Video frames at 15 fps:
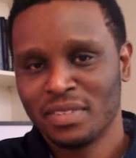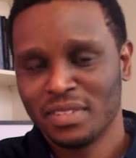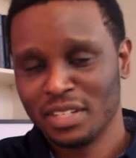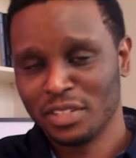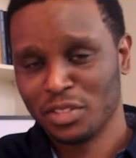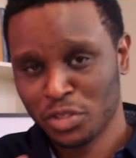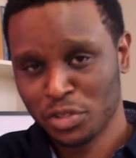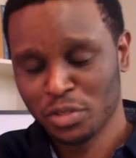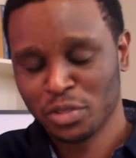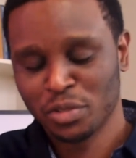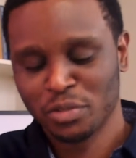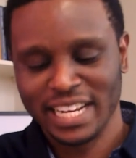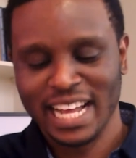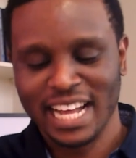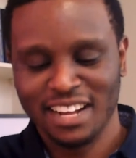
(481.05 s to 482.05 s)
the true
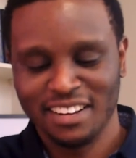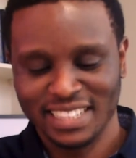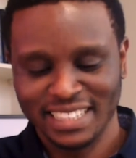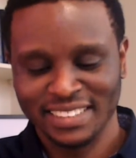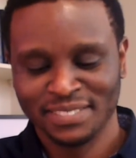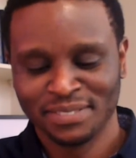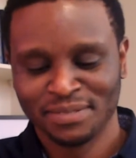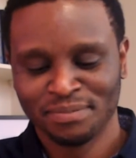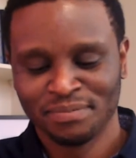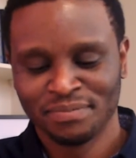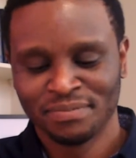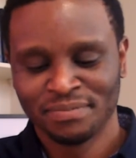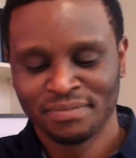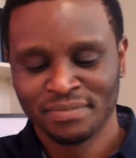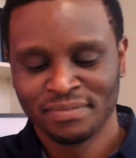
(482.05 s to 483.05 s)
reality
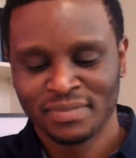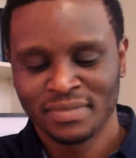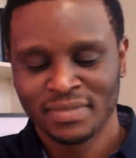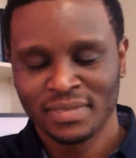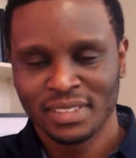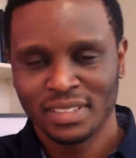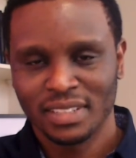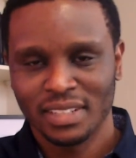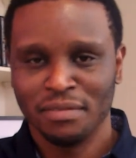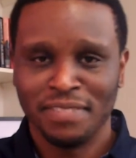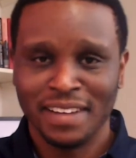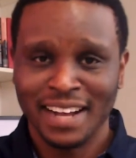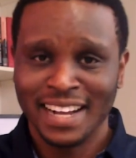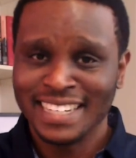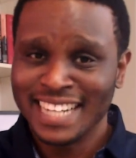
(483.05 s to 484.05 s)
and
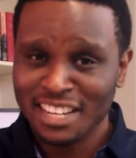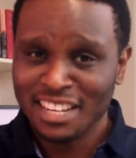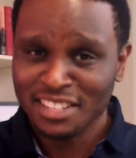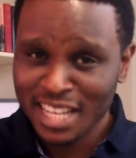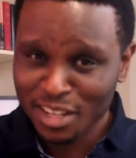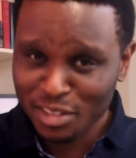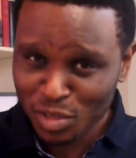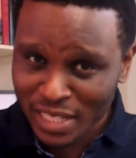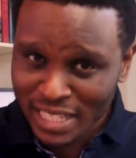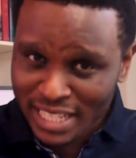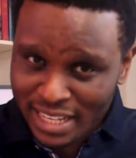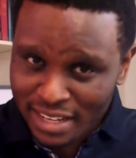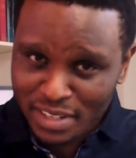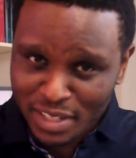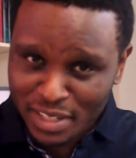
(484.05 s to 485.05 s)
find ourselves
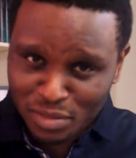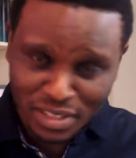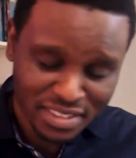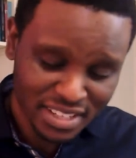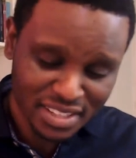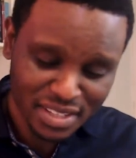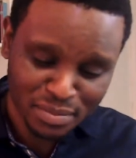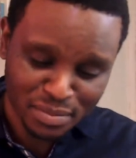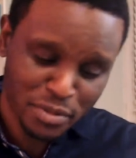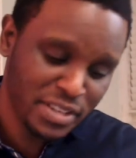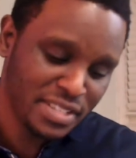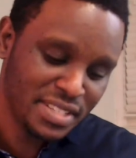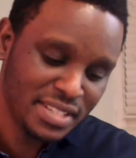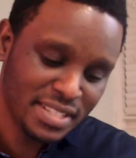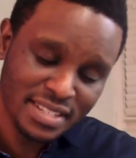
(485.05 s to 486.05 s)
living within the
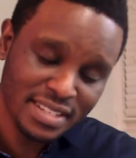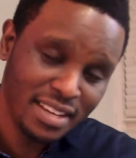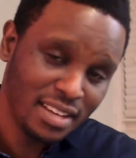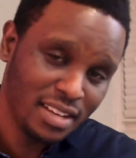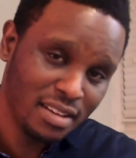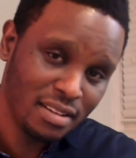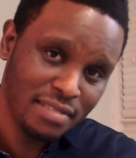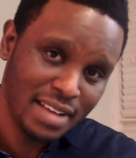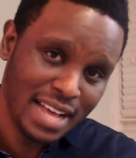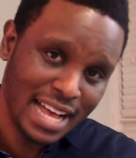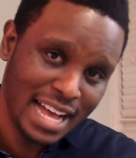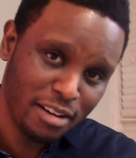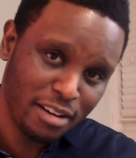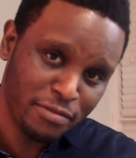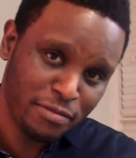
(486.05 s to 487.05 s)
prison of
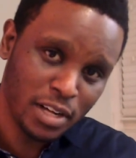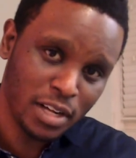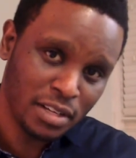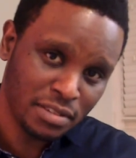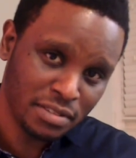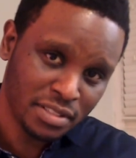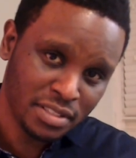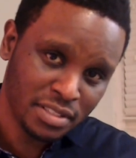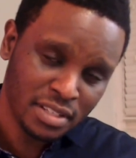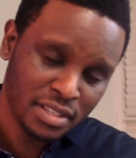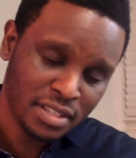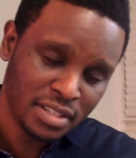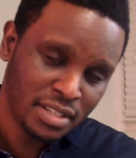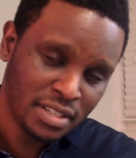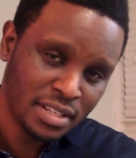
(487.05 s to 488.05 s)
our false
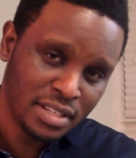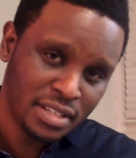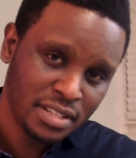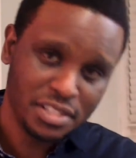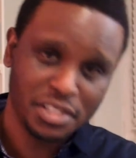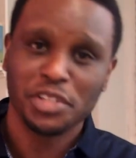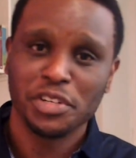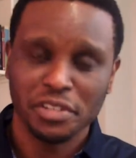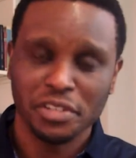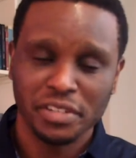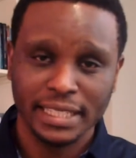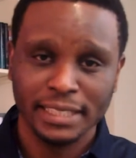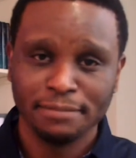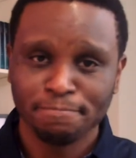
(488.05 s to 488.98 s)
security.